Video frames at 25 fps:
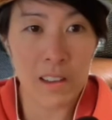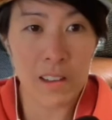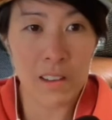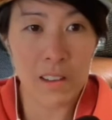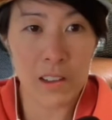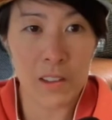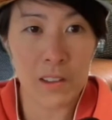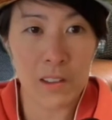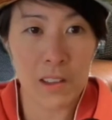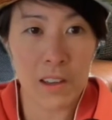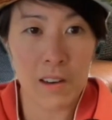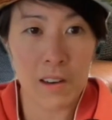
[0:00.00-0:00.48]

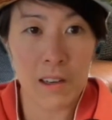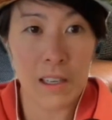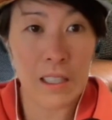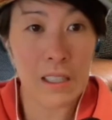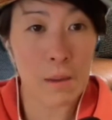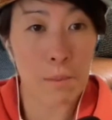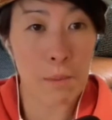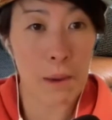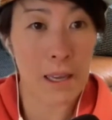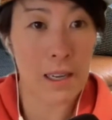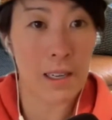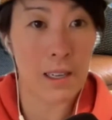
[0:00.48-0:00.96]
Like they're
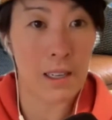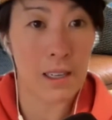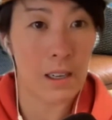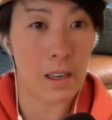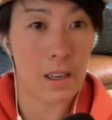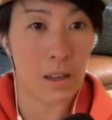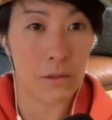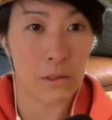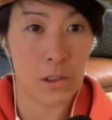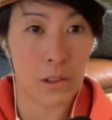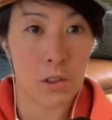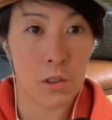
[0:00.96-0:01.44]
independent
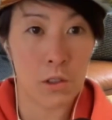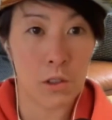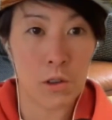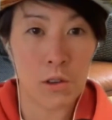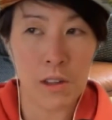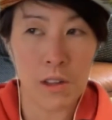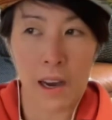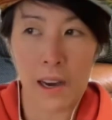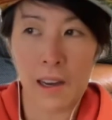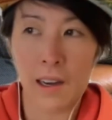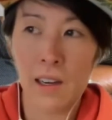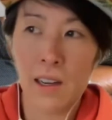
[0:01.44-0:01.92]
enough to do
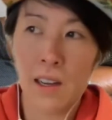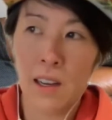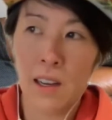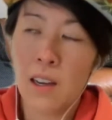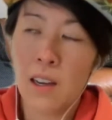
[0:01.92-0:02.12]
that.